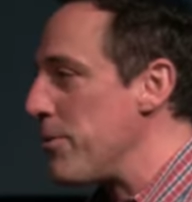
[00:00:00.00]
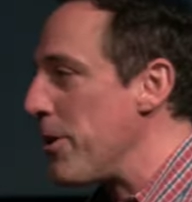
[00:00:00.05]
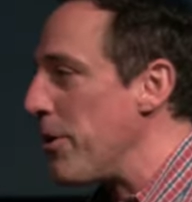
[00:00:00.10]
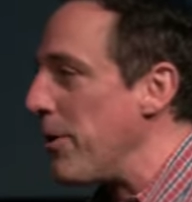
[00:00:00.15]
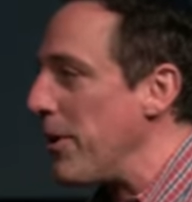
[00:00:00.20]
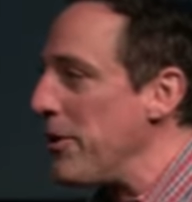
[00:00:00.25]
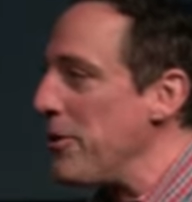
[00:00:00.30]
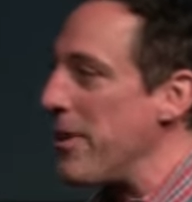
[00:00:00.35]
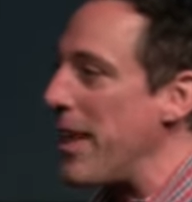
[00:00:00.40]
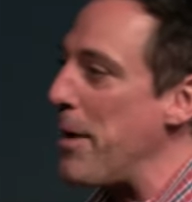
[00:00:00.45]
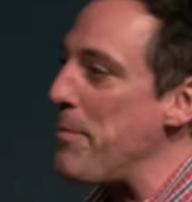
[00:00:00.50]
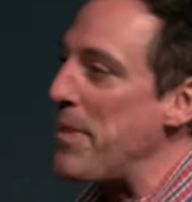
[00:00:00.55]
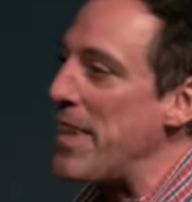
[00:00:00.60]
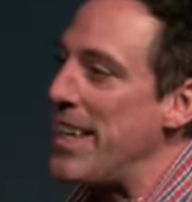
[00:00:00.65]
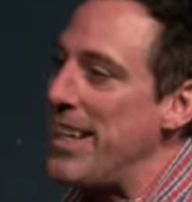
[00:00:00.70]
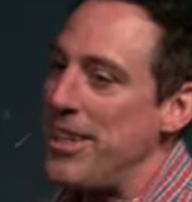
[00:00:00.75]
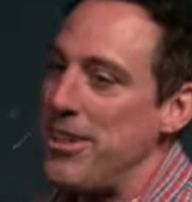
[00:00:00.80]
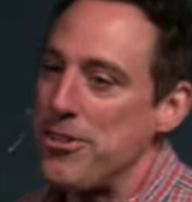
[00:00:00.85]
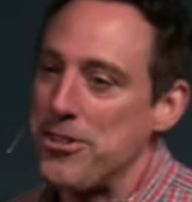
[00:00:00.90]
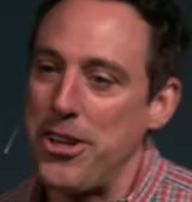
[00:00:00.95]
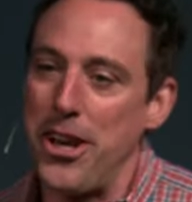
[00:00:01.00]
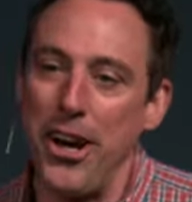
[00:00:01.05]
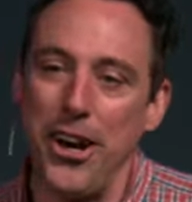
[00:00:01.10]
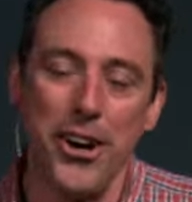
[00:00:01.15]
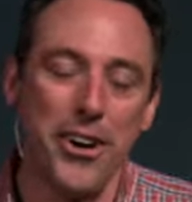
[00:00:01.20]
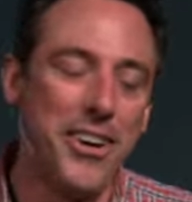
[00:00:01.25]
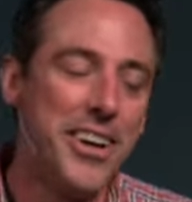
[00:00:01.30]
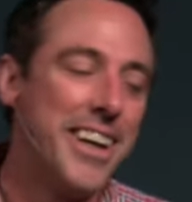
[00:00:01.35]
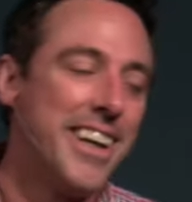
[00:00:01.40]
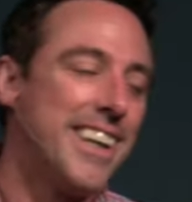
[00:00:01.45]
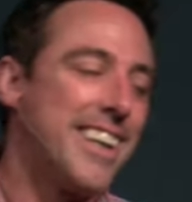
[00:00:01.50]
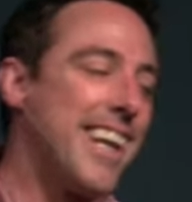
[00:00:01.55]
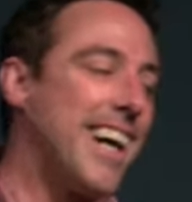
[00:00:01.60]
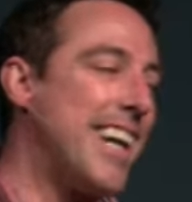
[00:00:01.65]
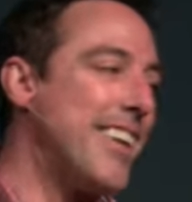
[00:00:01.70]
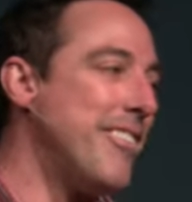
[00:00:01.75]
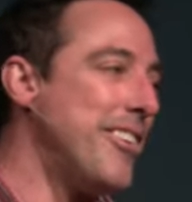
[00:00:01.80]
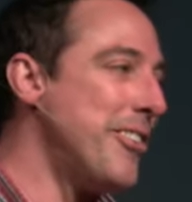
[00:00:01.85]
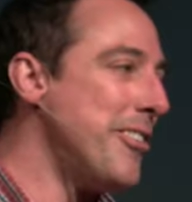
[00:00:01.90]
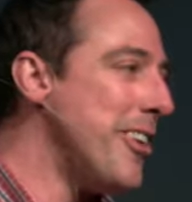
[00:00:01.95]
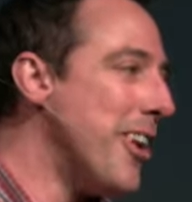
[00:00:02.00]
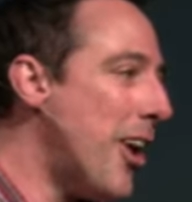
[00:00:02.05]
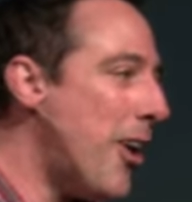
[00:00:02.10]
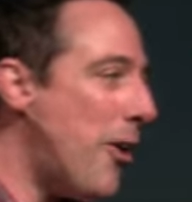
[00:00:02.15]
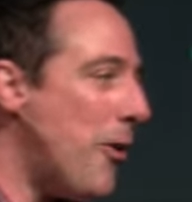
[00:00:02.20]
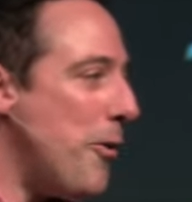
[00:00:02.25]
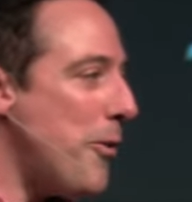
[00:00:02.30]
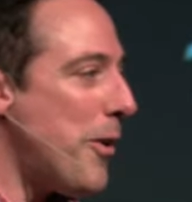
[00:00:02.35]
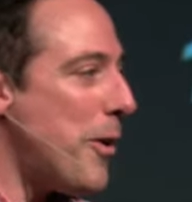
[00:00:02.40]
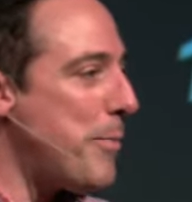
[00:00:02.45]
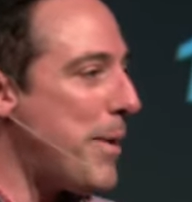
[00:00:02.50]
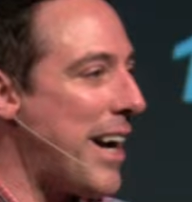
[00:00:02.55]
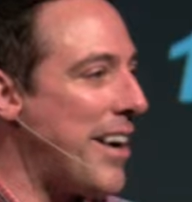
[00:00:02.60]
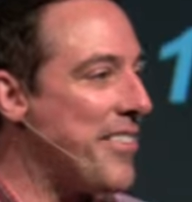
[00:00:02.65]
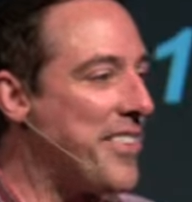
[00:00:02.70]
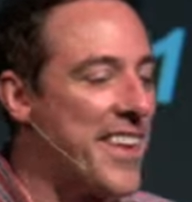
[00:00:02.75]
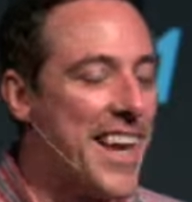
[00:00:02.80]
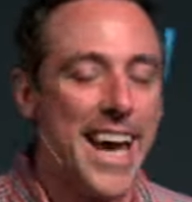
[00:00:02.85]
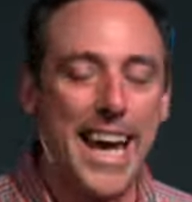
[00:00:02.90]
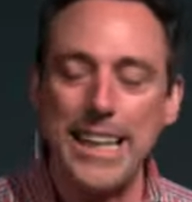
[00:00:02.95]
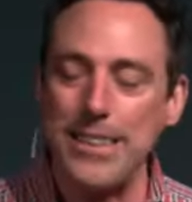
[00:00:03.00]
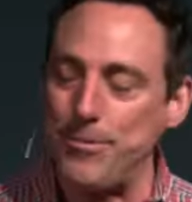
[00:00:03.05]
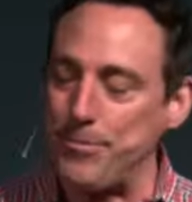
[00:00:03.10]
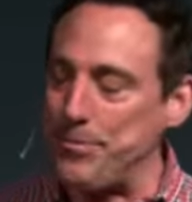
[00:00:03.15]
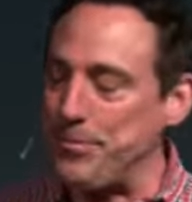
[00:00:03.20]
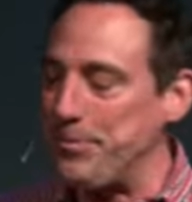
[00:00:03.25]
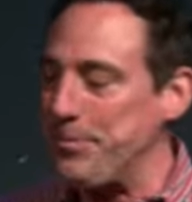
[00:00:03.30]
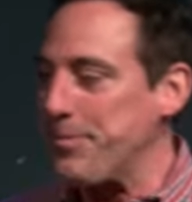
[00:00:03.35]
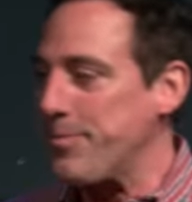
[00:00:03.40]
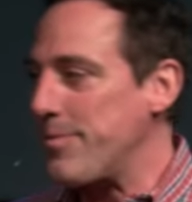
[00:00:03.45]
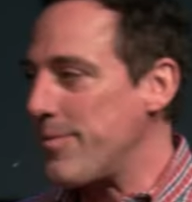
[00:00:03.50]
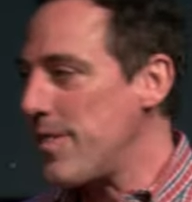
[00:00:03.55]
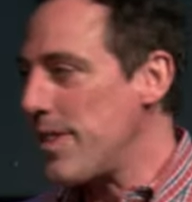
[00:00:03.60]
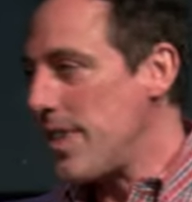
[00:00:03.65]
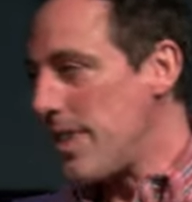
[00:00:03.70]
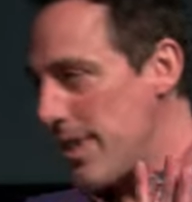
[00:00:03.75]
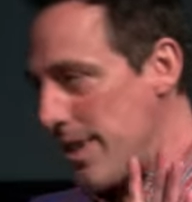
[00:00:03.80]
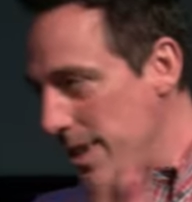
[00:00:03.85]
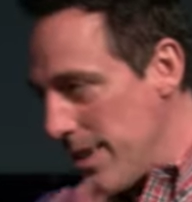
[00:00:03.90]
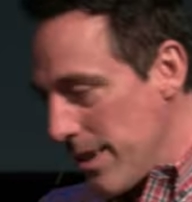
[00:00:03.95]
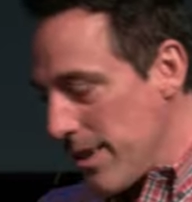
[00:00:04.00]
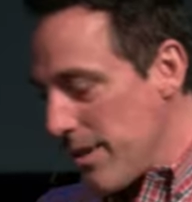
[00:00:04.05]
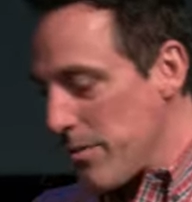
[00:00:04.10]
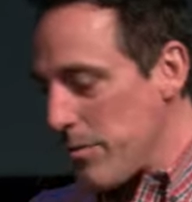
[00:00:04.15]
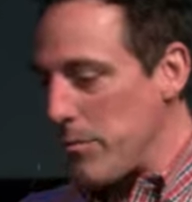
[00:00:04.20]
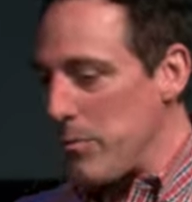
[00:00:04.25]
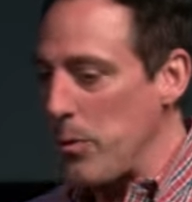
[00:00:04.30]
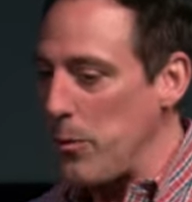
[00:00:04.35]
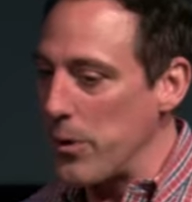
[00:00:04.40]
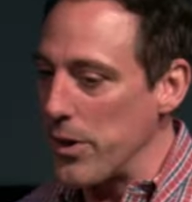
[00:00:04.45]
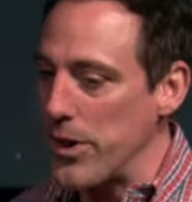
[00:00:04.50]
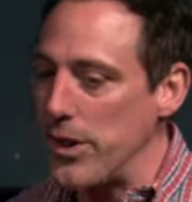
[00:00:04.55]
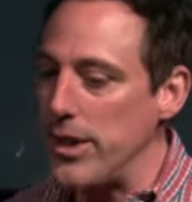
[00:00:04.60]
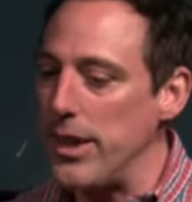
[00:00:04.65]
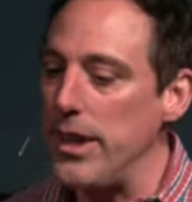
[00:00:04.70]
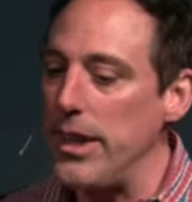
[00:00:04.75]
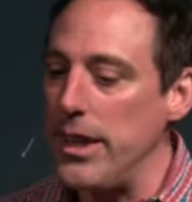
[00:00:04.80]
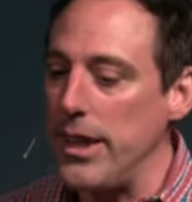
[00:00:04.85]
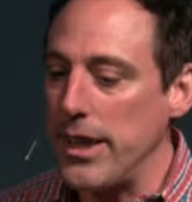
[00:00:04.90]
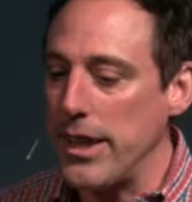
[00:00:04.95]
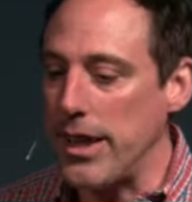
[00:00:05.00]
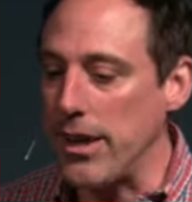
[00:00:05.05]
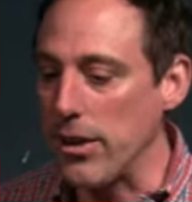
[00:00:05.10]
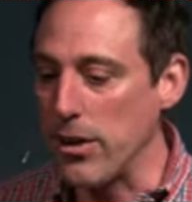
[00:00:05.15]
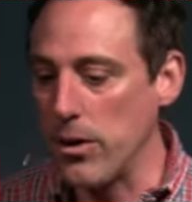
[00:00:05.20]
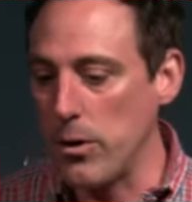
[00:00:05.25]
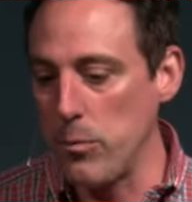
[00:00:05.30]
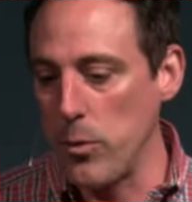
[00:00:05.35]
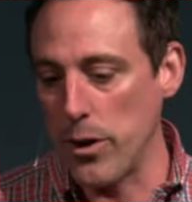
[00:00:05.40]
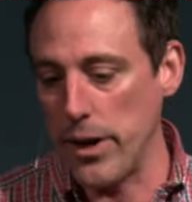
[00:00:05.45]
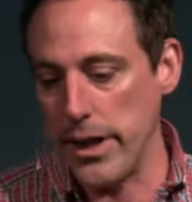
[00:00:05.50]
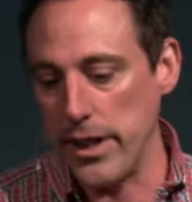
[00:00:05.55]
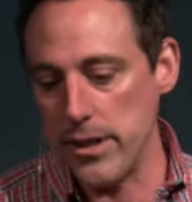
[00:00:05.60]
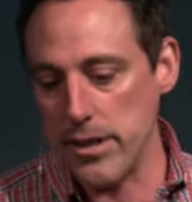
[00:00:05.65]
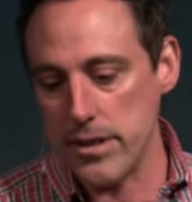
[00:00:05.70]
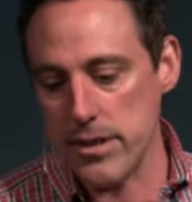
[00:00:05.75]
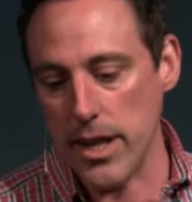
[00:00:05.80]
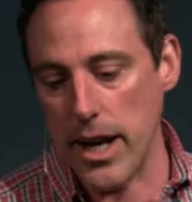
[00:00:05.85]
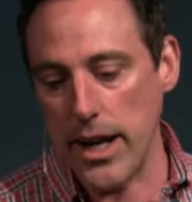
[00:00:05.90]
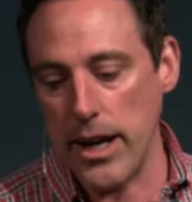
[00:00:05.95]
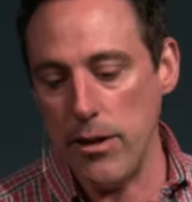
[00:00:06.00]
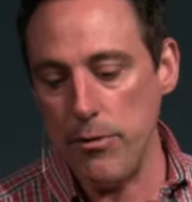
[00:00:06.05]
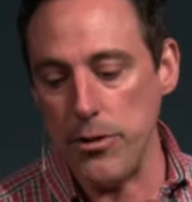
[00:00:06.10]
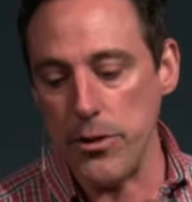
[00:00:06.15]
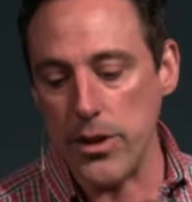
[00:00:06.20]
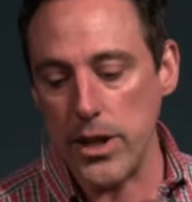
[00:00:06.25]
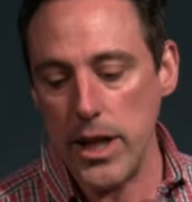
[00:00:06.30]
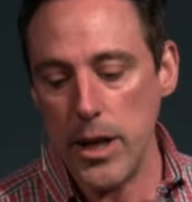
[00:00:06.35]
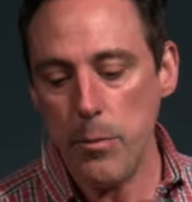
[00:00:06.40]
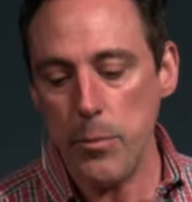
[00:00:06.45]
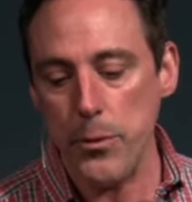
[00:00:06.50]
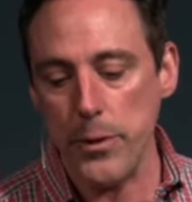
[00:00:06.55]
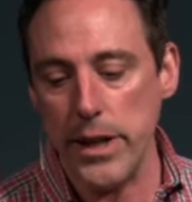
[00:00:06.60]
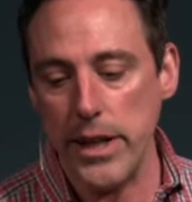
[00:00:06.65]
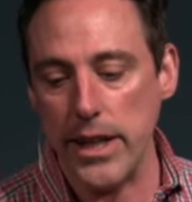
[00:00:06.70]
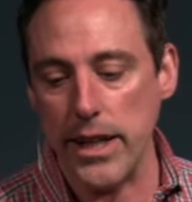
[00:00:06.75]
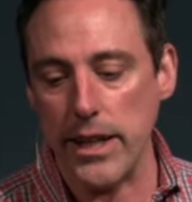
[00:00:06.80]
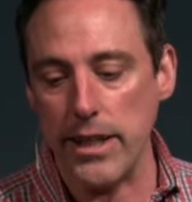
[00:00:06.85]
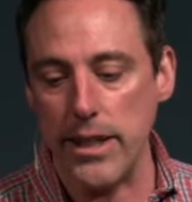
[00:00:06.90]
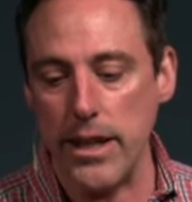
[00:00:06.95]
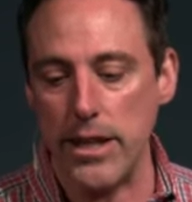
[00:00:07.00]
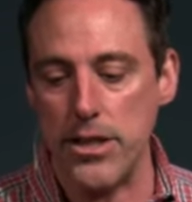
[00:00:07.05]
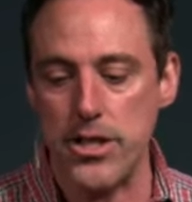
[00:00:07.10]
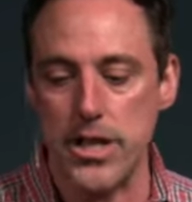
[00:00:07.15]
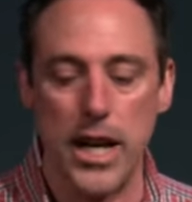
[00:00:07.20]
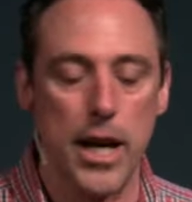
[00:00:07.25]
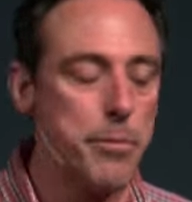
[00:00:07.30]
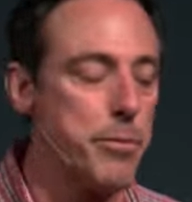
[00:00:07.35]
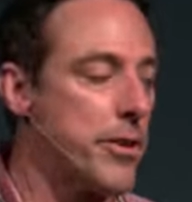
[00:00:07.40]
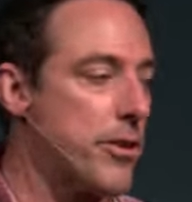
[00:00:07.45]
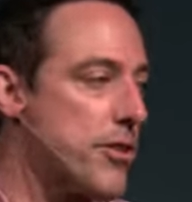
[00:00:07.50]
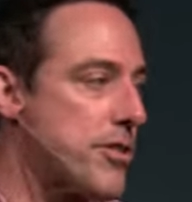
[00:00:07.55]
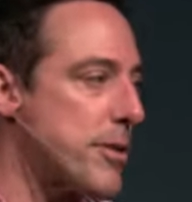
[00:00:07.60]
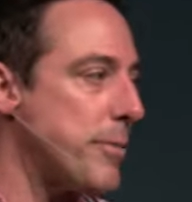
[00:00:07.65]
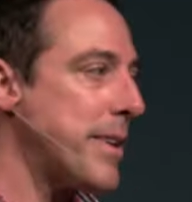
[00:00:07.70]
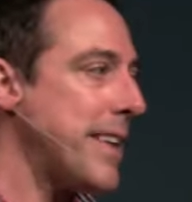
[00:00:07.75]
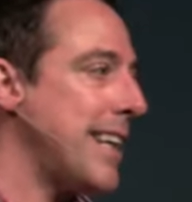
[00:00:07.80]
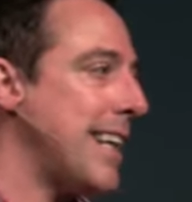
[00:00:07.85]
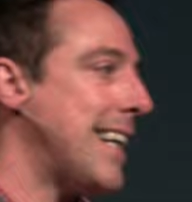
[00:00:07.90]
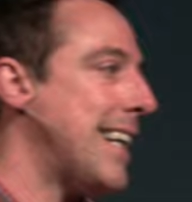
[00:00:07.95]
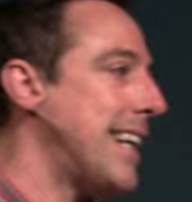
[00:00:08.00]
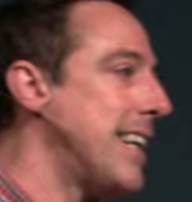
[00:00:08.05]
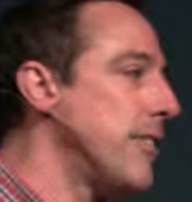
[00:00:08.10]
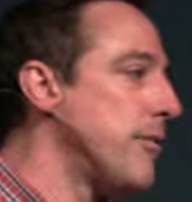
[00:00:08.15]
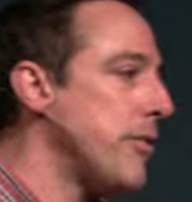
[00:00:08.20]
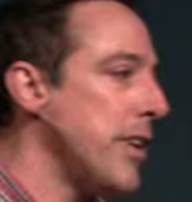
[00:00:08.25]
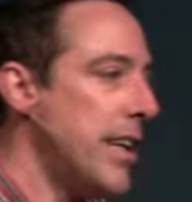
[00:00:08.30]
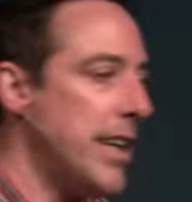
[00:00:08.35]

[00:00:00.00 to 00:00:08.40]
You don't want to do that. So a lot of you know about that. But we're going to get a little more insight. If you keep reading in that chapter, something kind of